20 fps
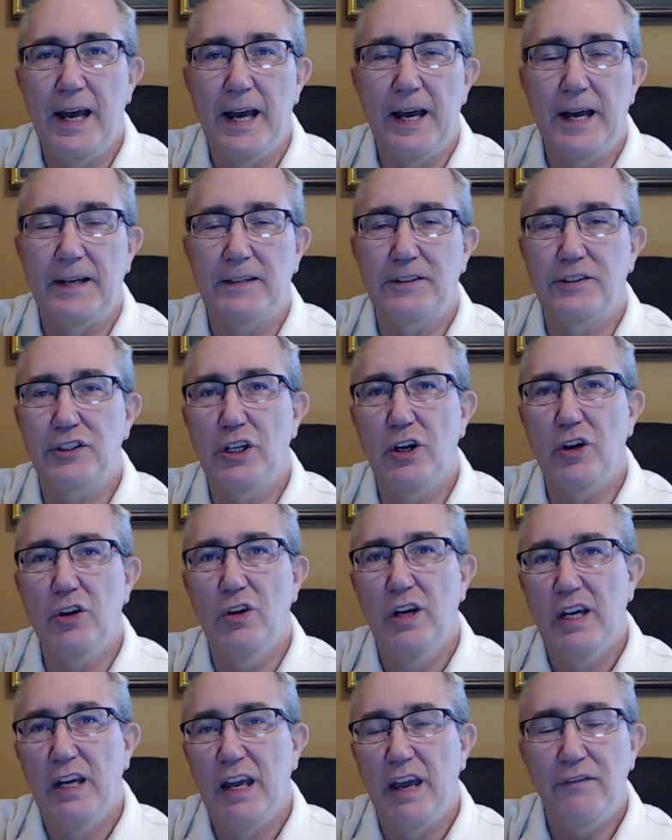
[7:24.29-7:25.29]
So
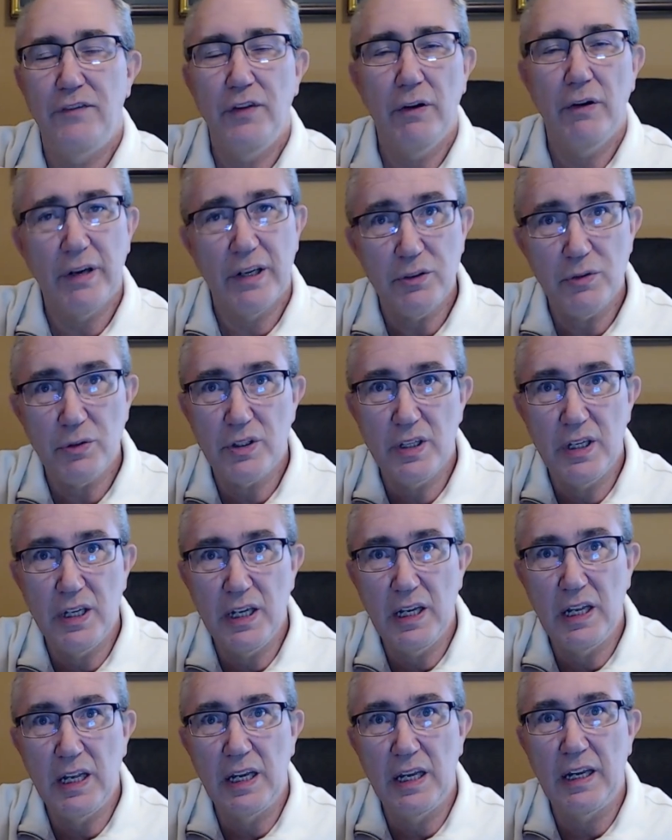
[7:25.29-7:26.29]
if you're interested
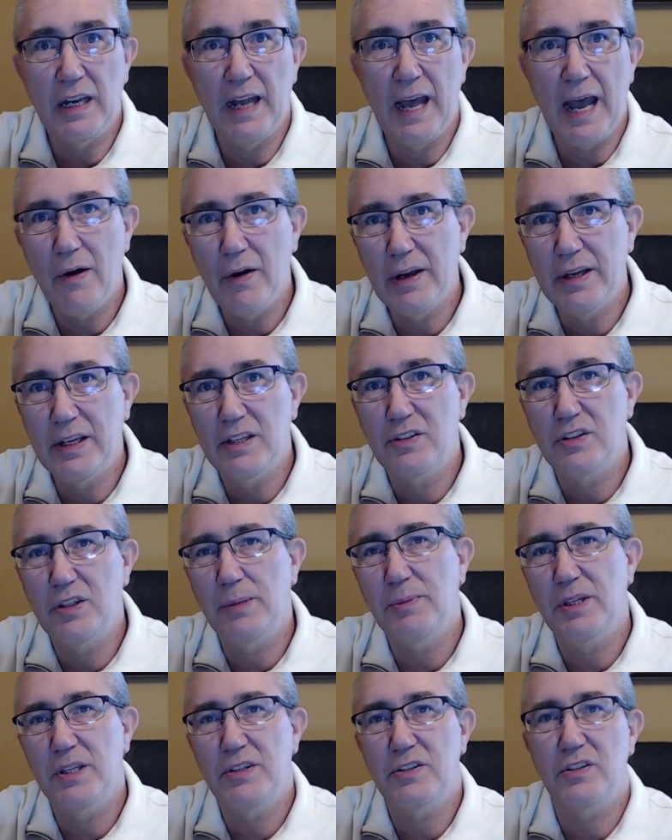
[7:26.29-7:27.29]
in how I did some
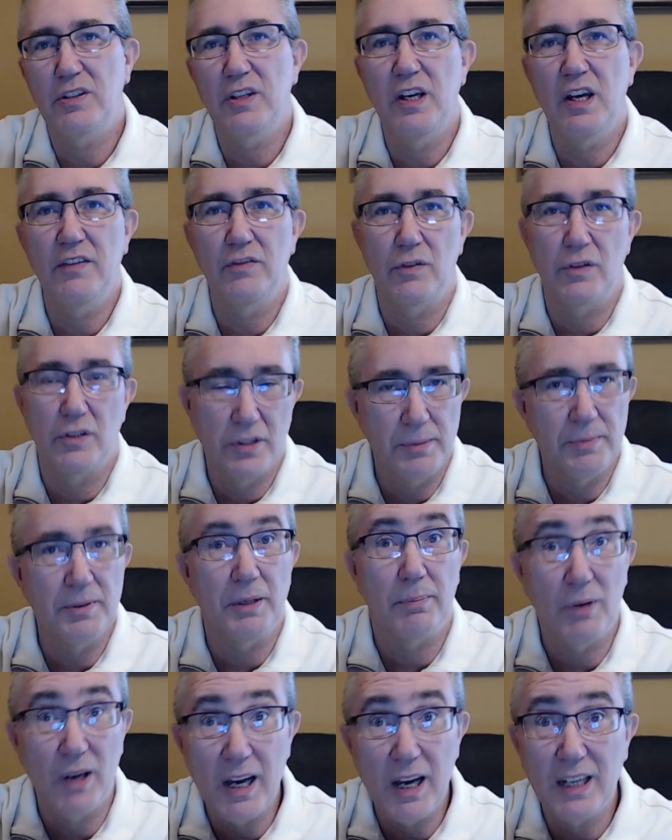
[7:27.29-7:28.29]
of this stuff or some of the
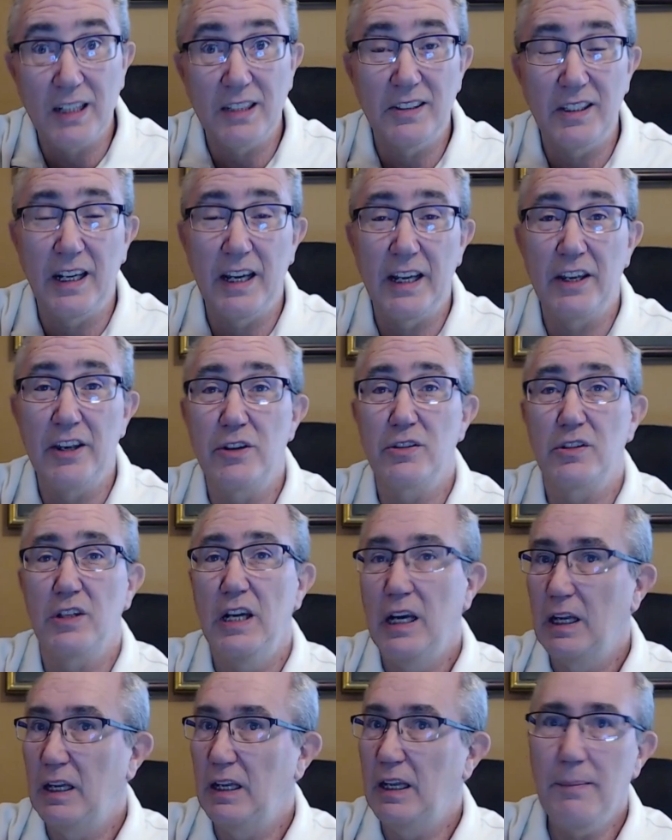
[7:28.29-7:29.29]
products that I use,
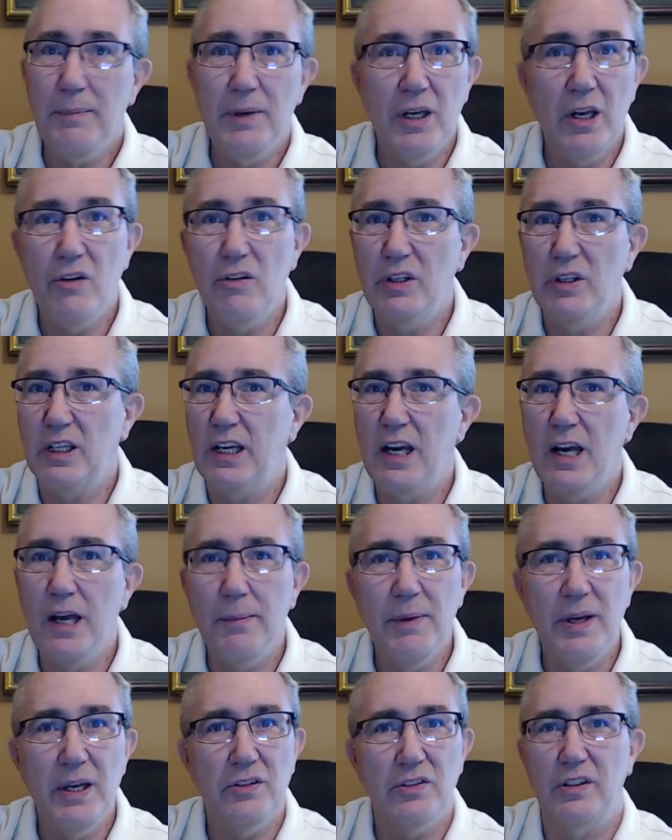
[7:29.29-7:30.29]
let me know in the
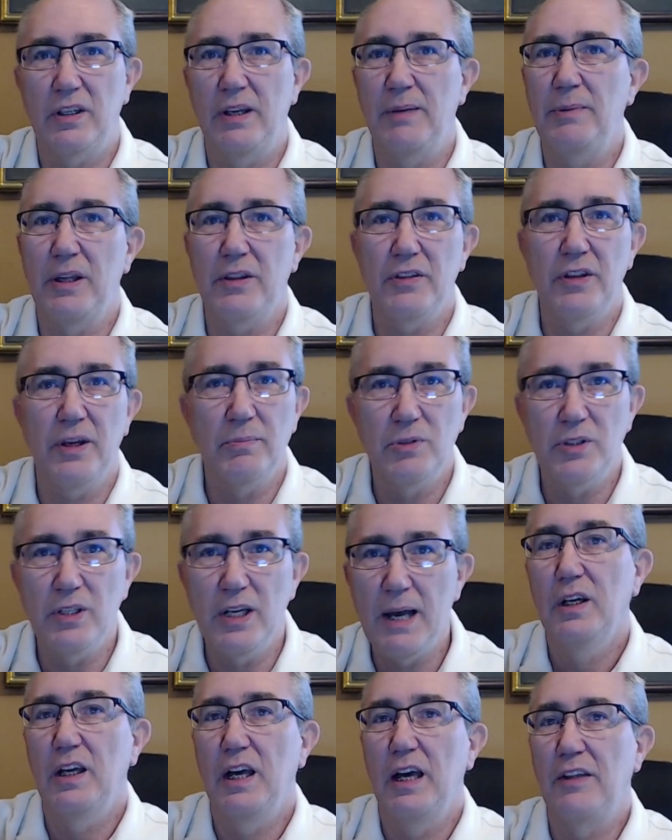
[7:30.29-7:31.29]
comments, give me a thumbs
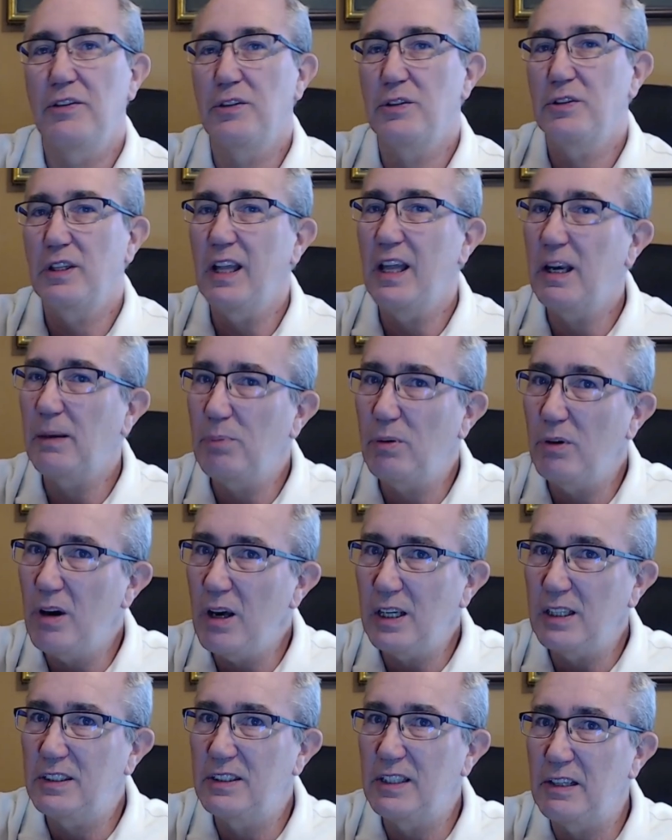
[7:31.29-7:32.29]
up. There's a lot of
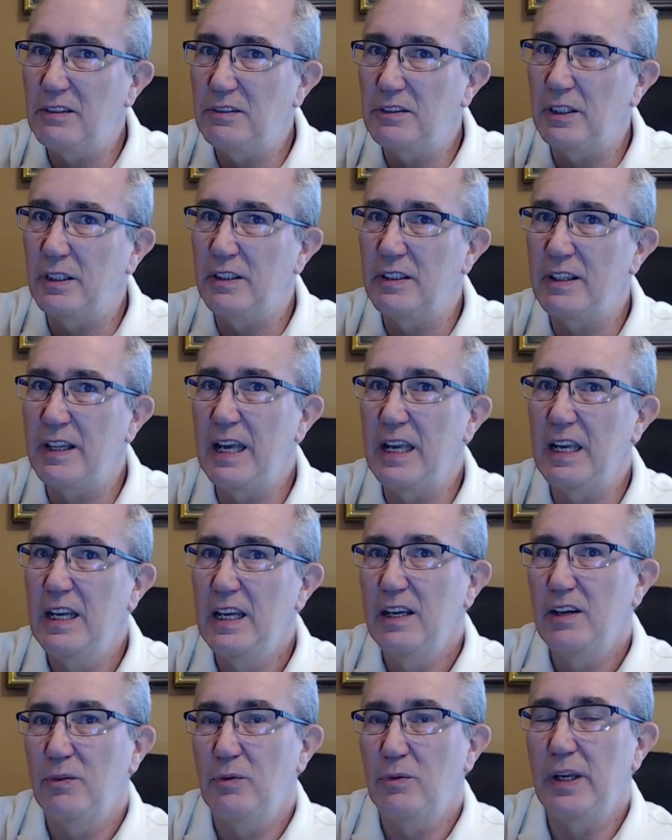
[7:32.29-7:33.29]
products out there that
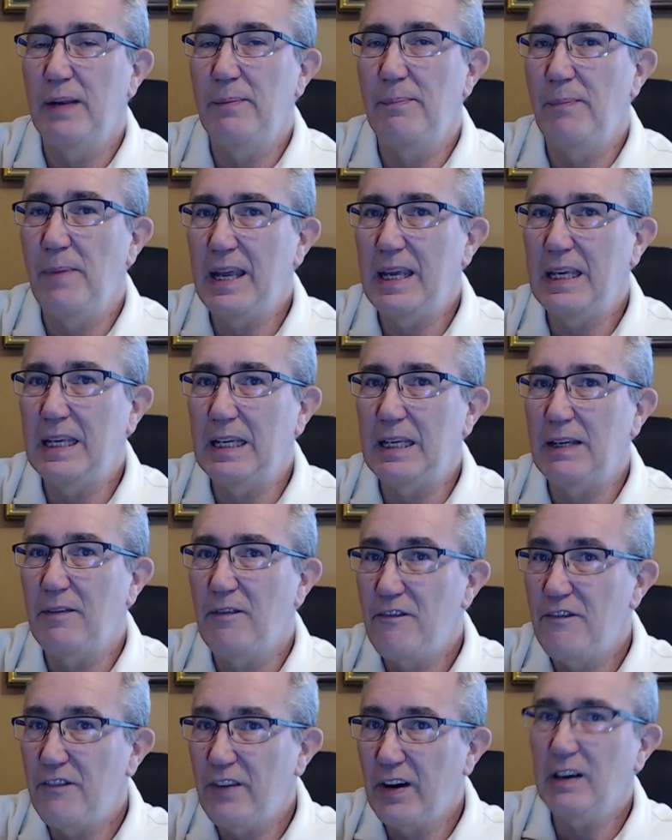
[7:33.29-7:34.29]
would make it
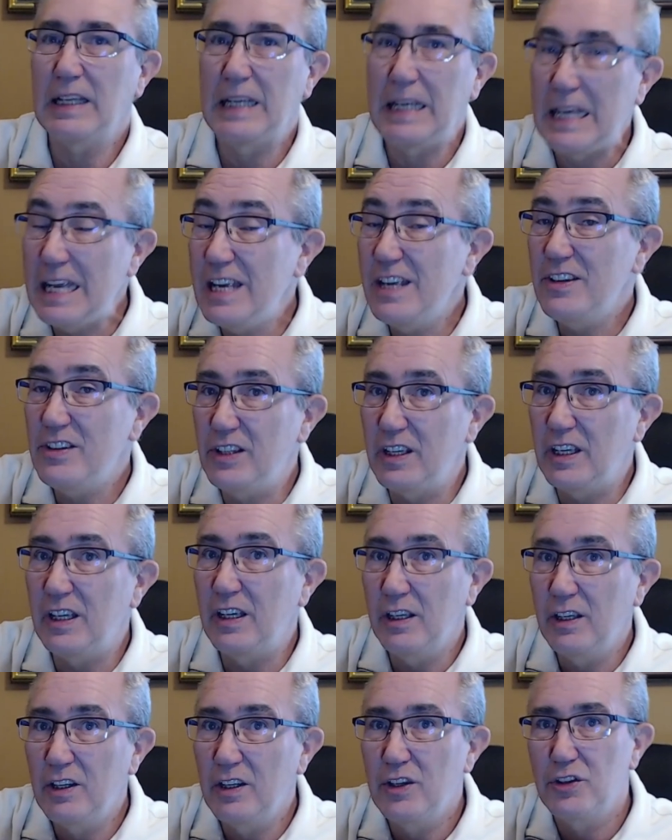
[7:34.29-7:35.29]
fairly
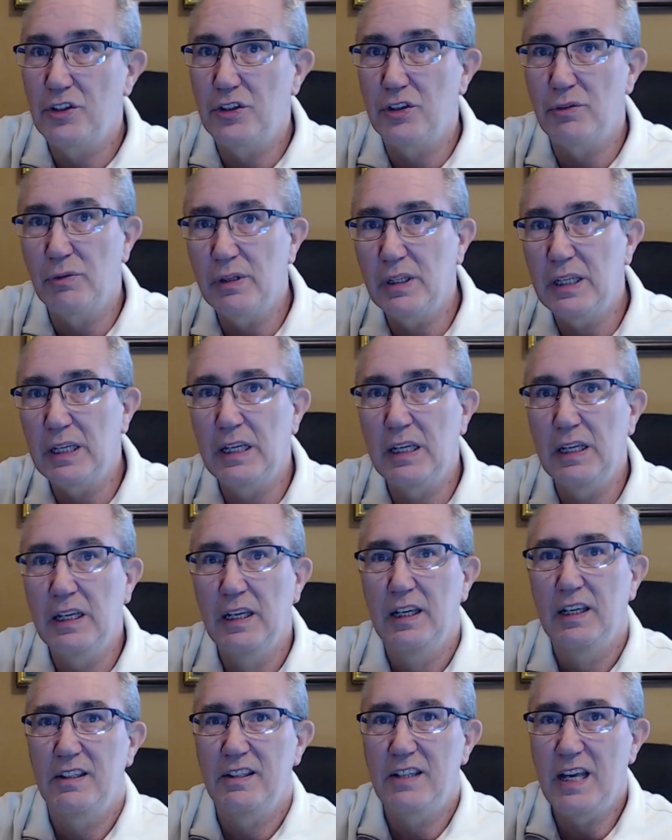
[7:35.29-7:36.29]
easy to really
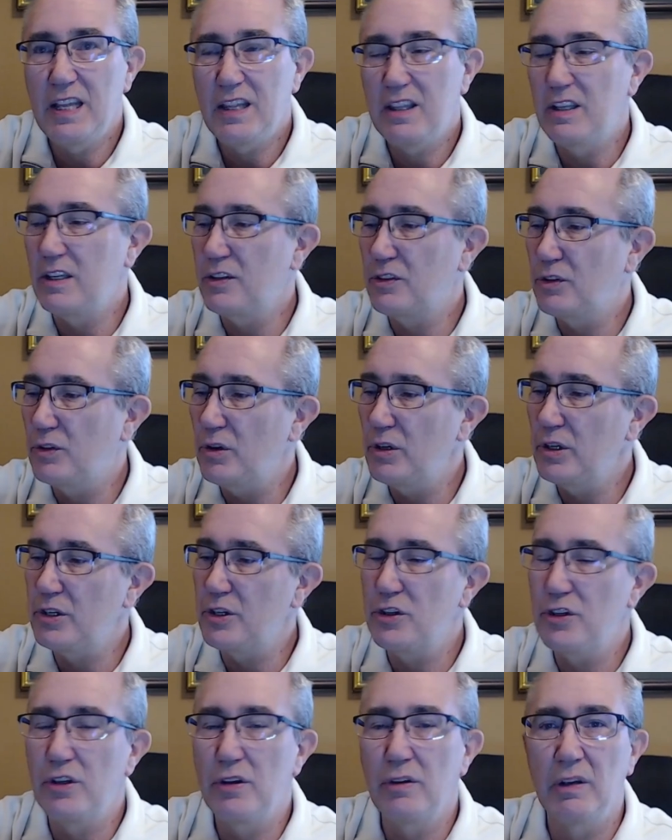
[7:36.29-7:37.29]
take these
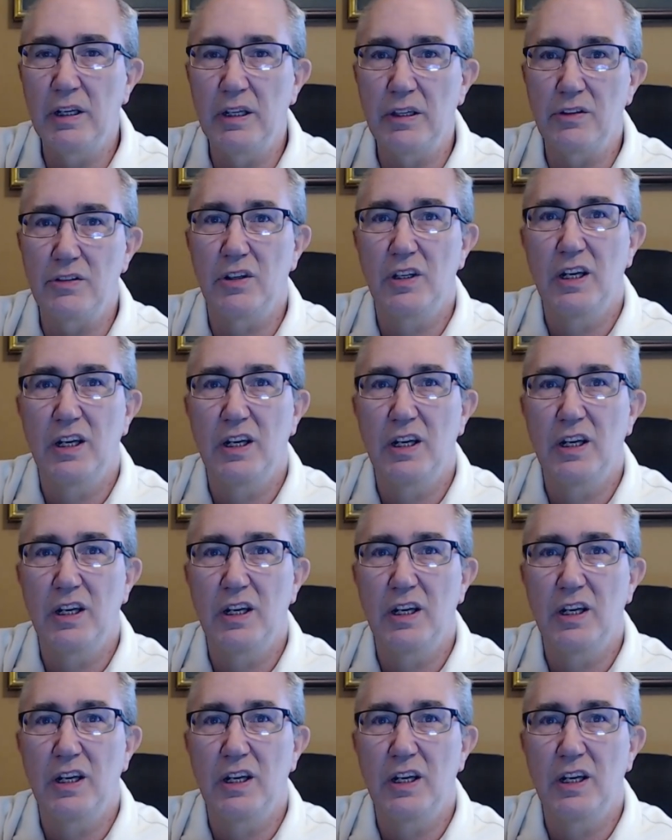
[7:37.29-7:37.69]
gorgeous units